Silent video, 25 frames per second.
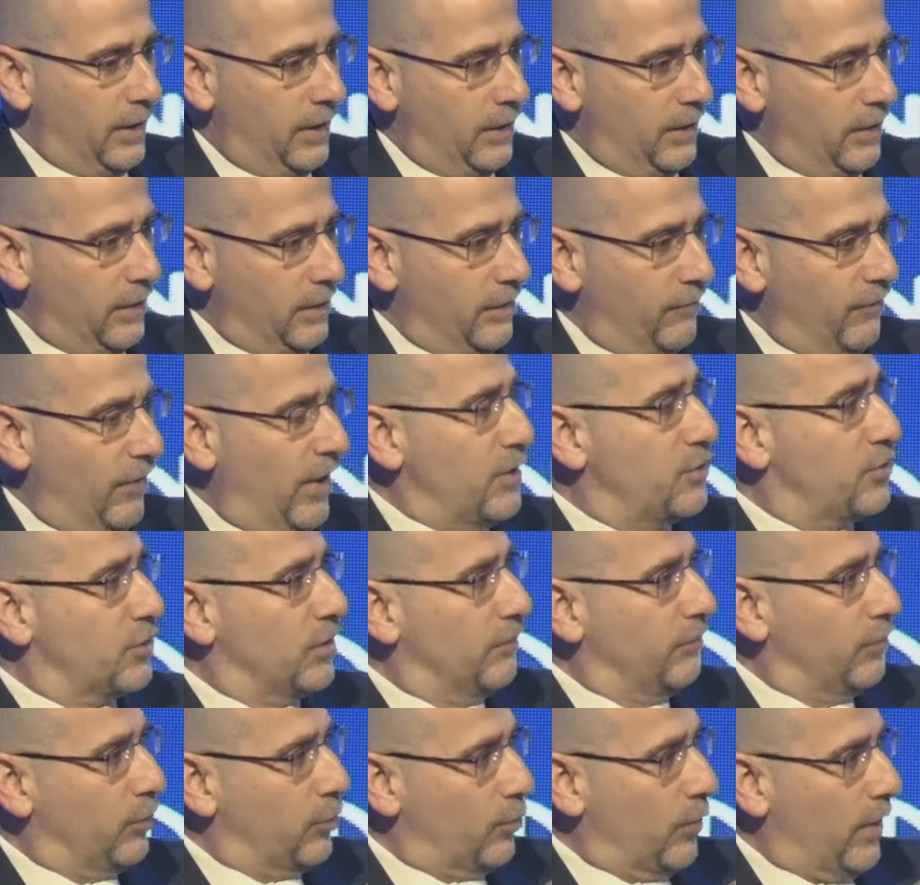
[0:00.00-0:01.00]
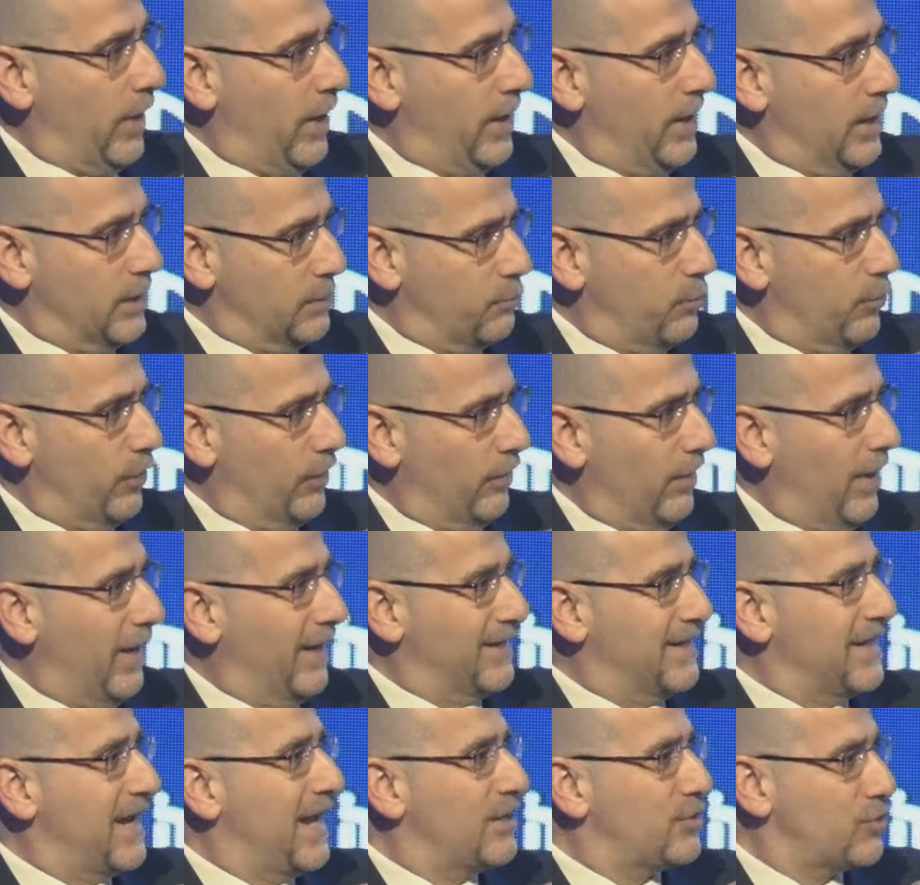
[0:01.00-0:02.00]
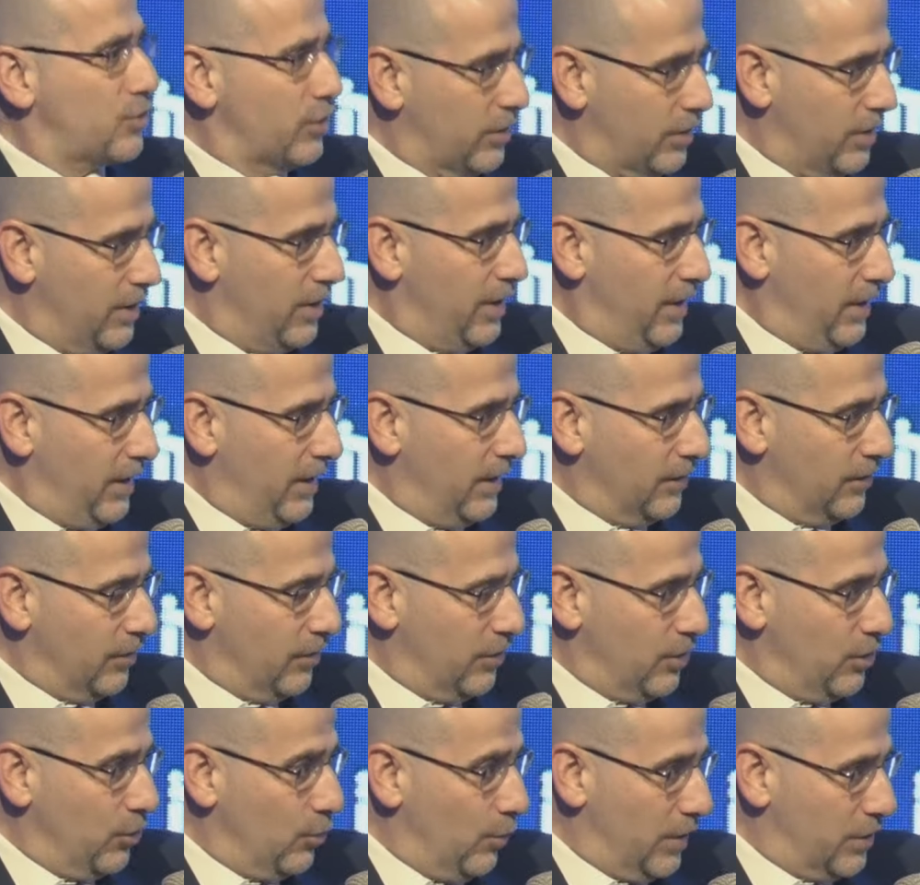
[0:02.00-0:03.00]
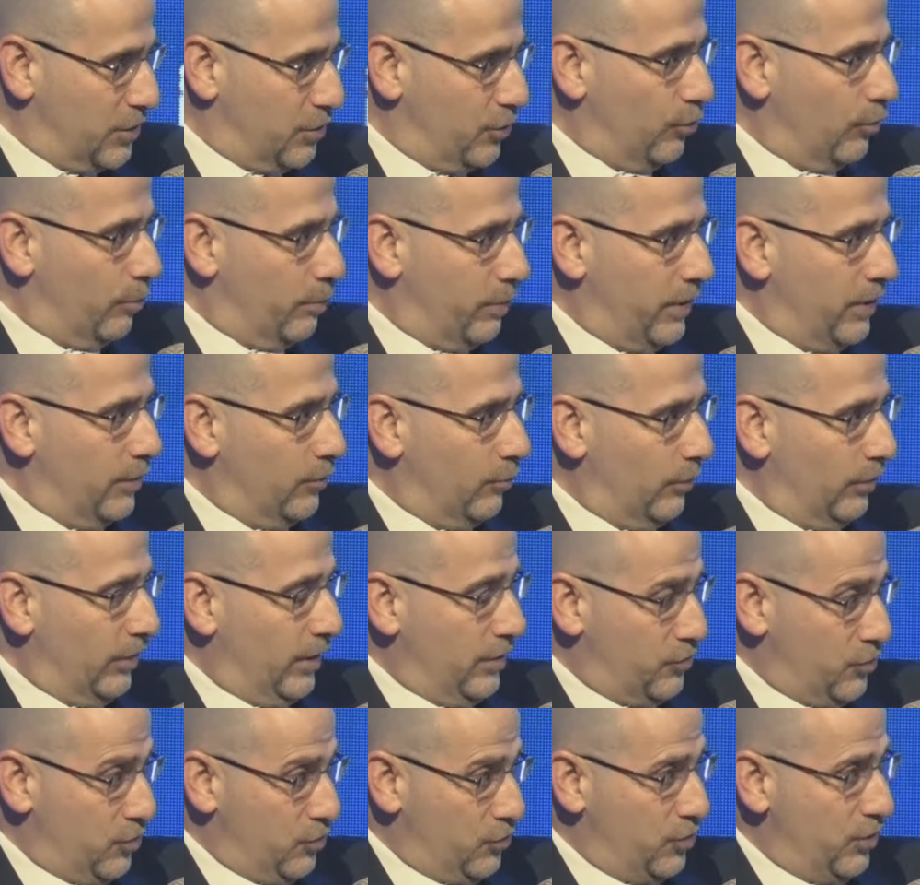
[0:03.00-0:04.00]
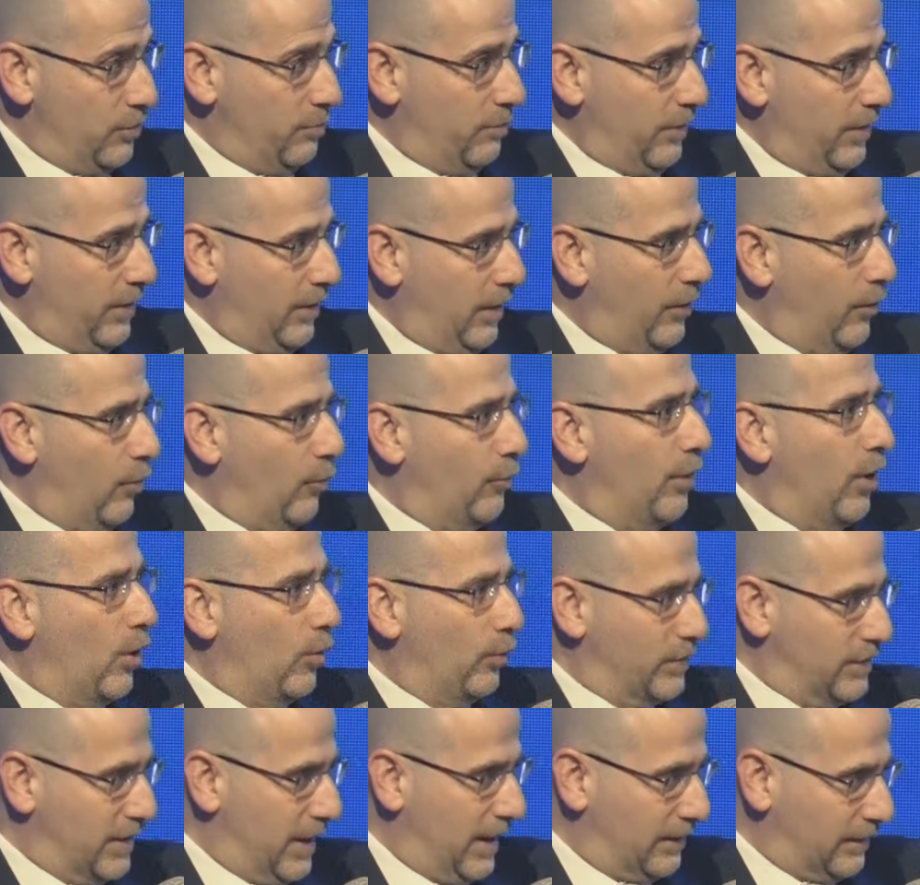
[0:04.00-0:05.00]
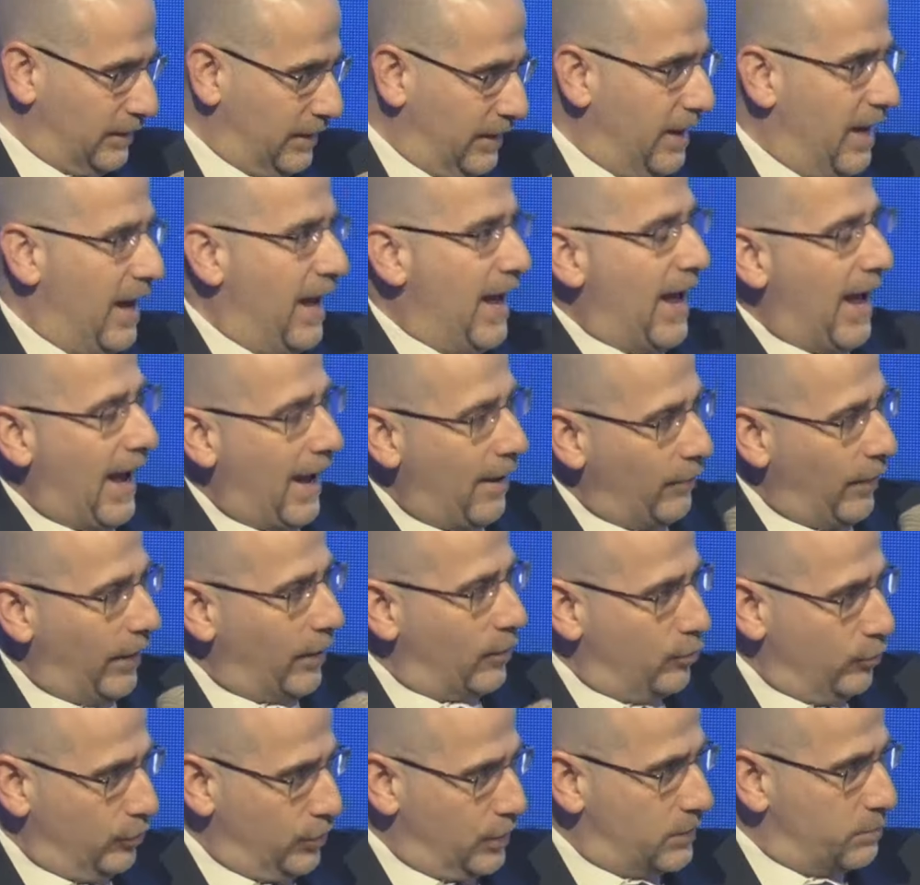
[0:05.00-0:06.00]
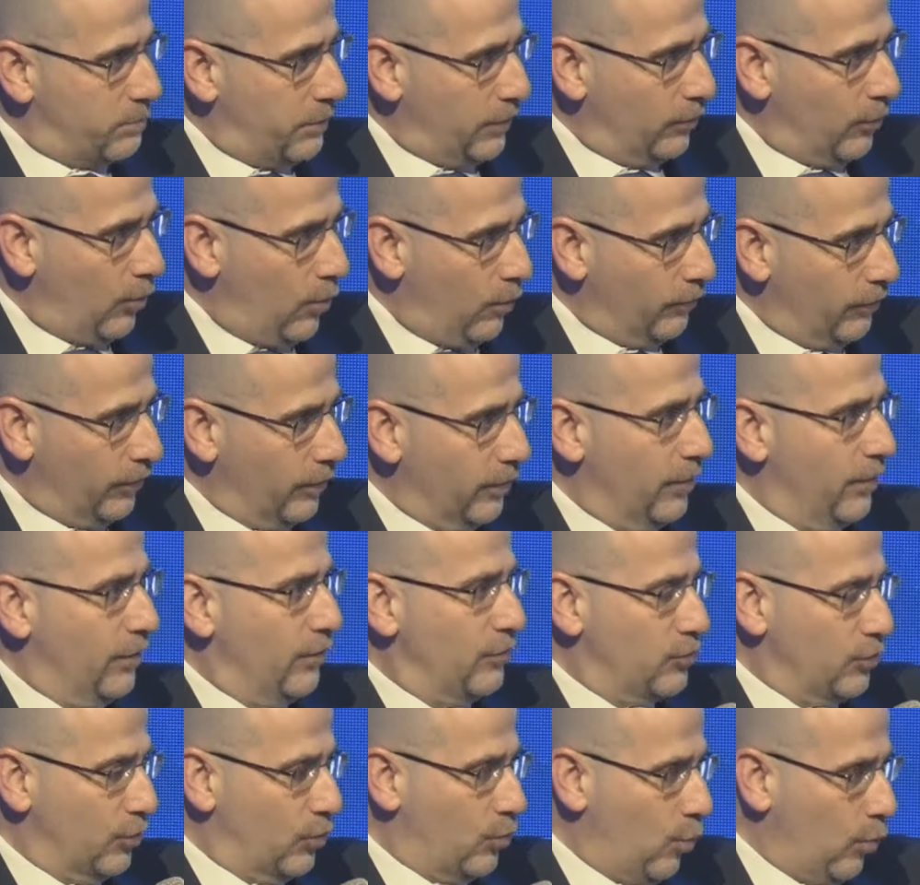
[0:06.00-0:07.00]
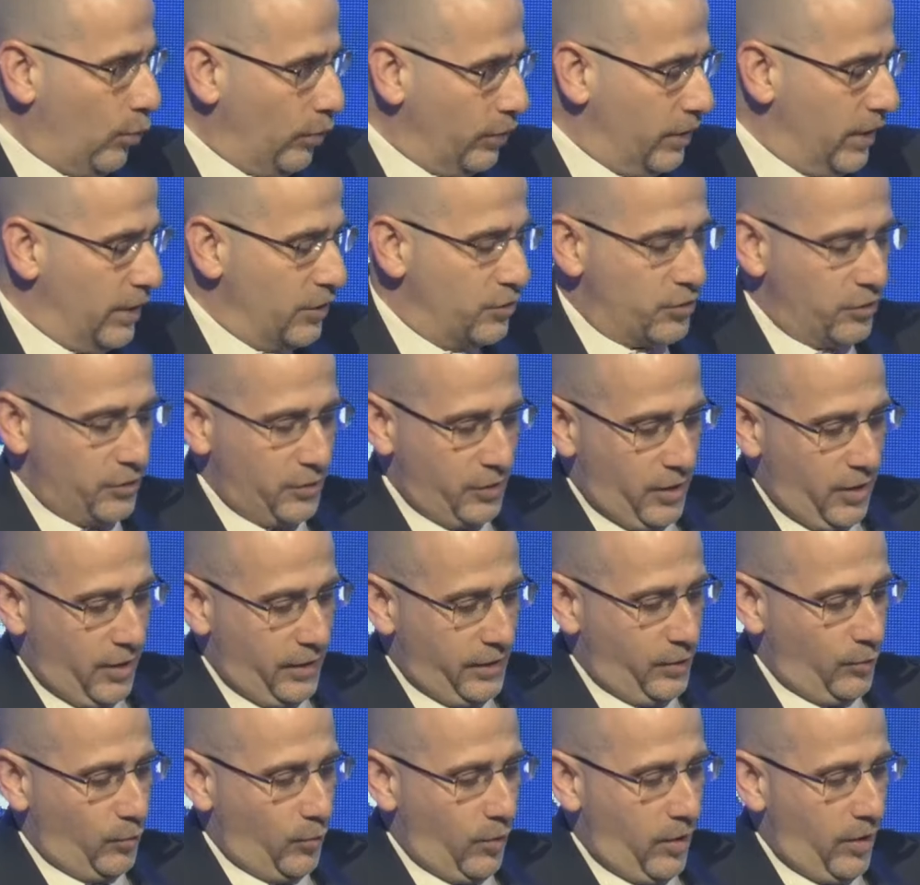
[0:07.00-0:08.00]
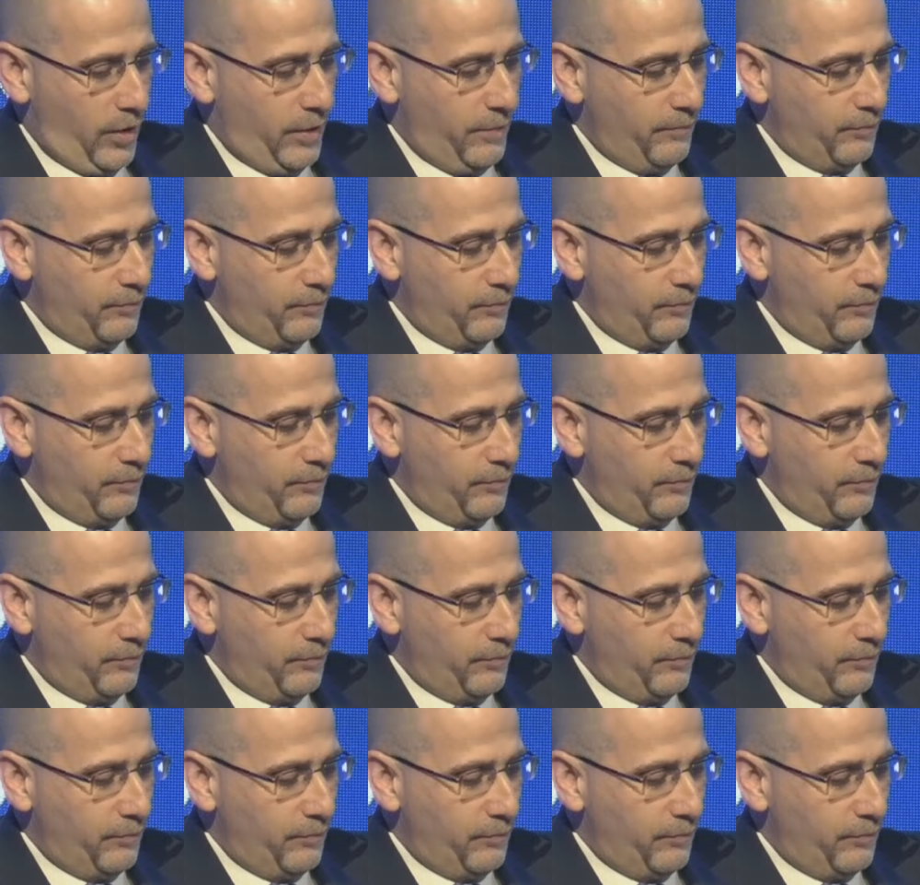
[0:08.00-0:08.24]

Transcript: invasion of Ukraine, has put a lot of tension into the U.S.-European relationship, and I don't know exactly how that could spill over to coordination on Iran.